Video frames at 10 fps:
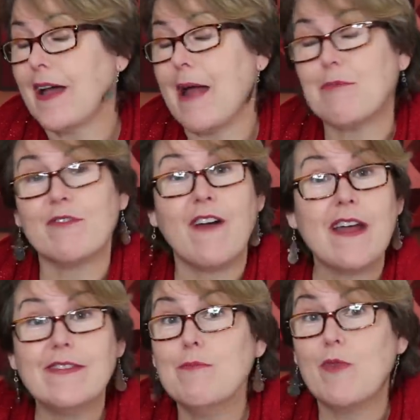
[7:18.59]
I
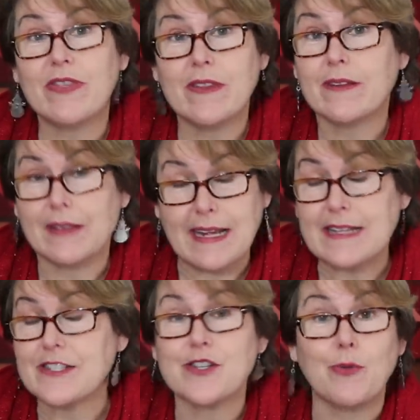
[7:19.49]
provide them with the
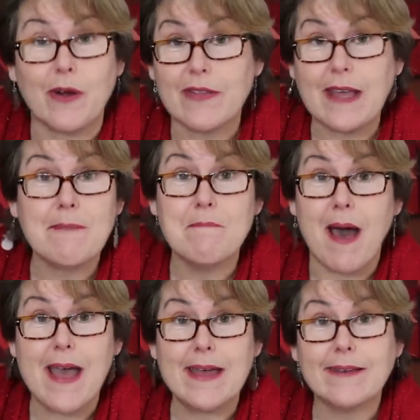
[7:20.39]
links to where they can
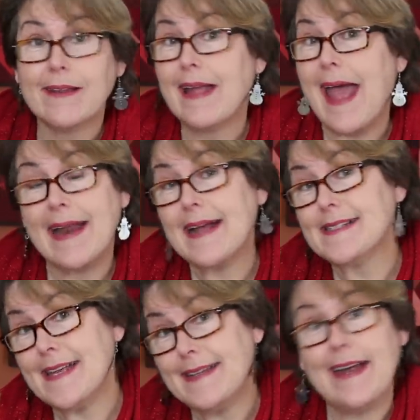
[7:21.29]
buy it, and I
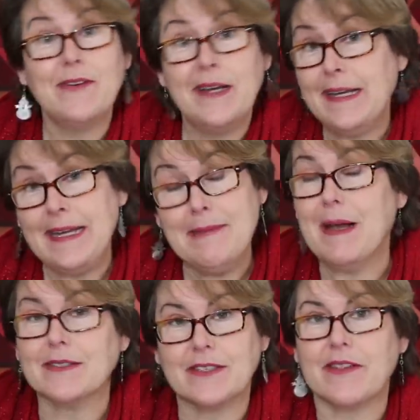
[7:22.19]
send it out in an
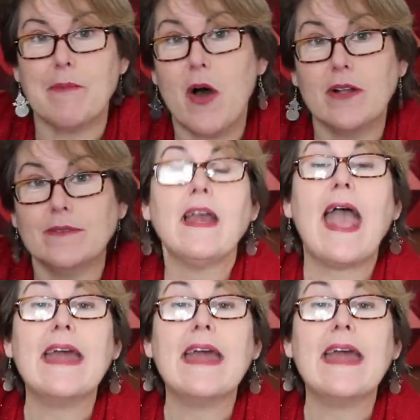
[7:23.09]
email to them all.